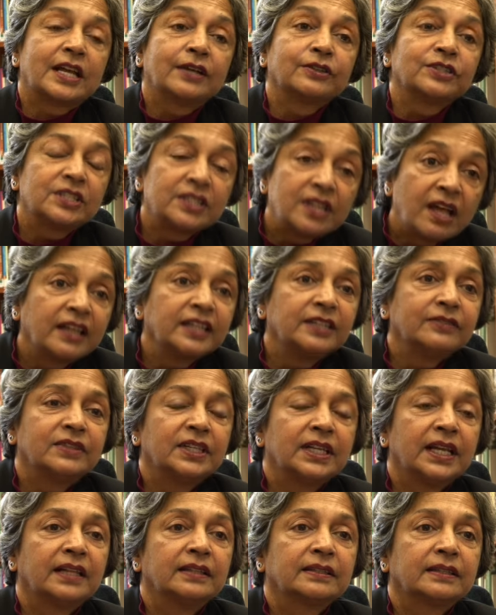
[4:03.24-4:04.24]
outside of
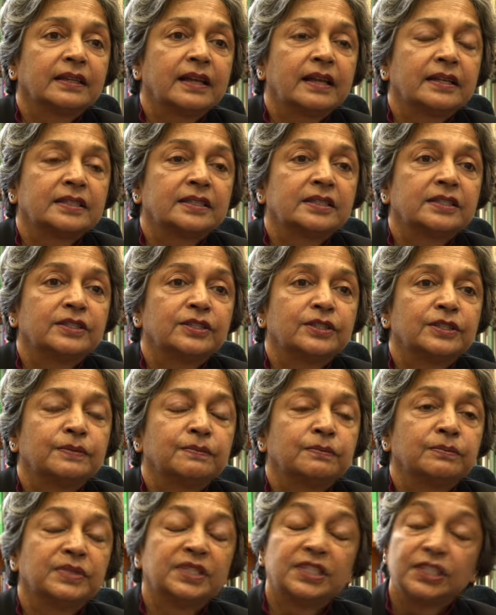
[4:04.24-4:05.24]
the healthcare
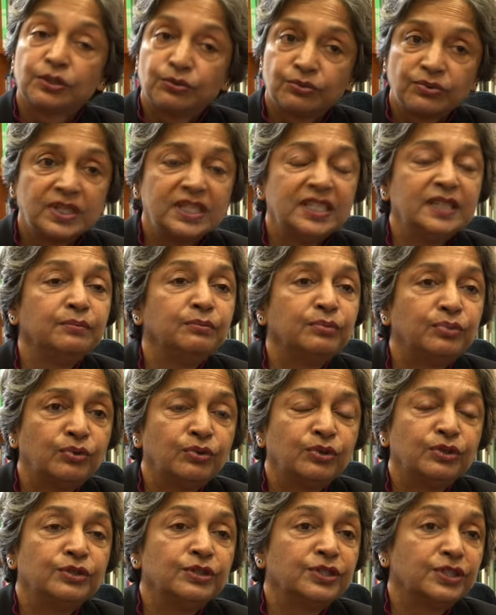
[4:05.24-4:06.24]
system, but it's really
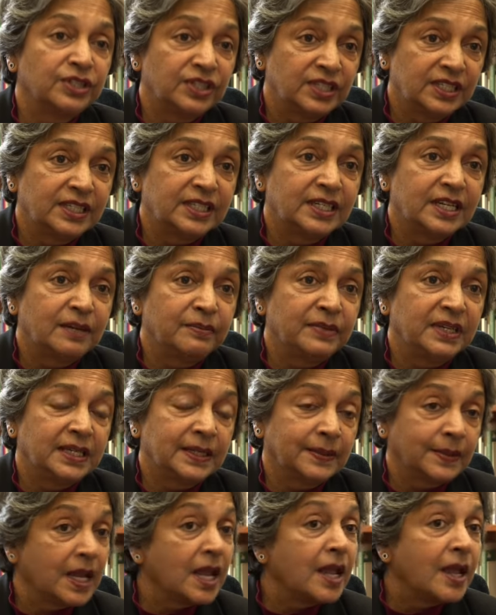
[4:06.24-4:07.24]
important to
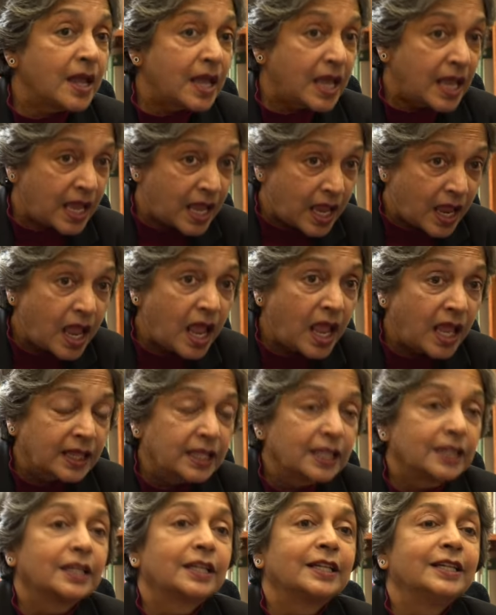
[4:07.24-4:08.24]
determine
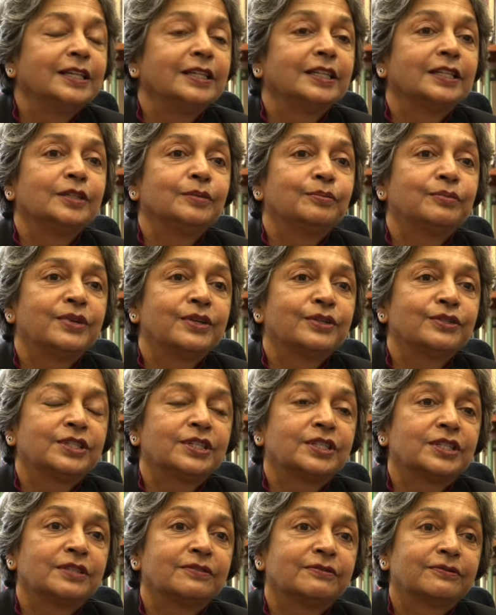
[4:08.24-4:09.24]
that the clinical
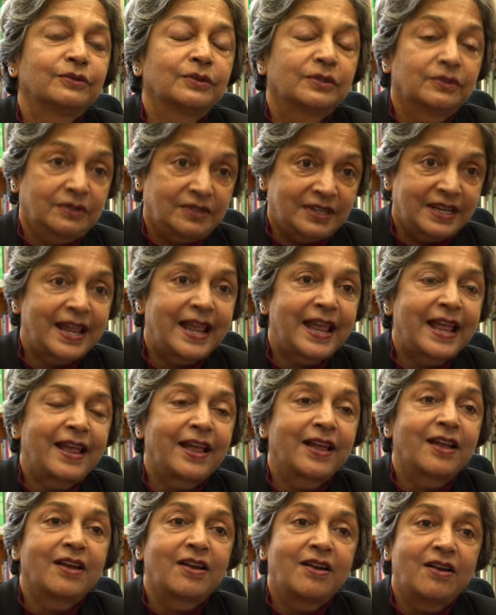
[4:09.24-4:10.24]
processes of care
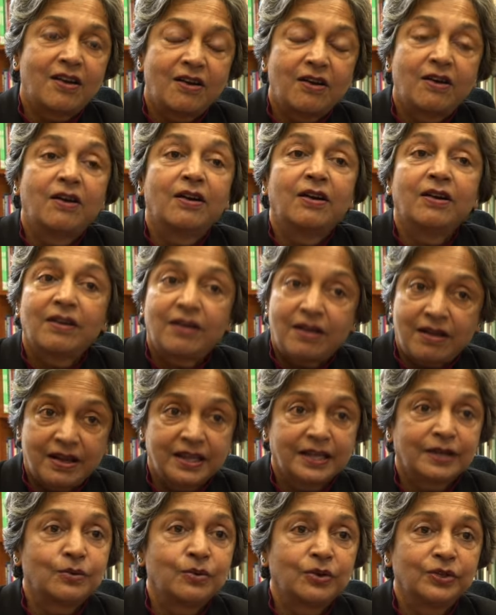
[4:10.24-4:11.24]
are
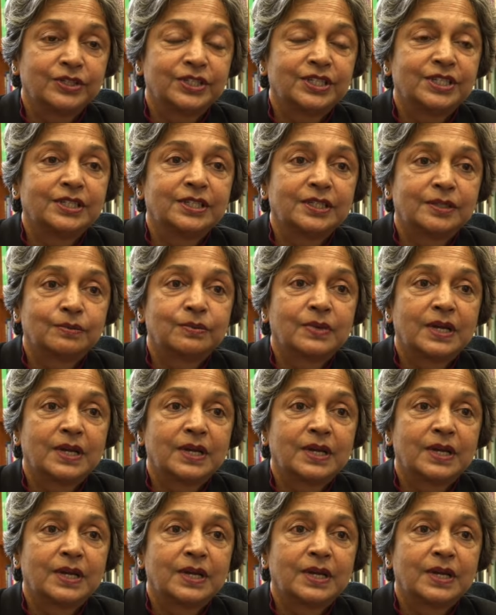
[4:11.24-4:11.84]
high quality as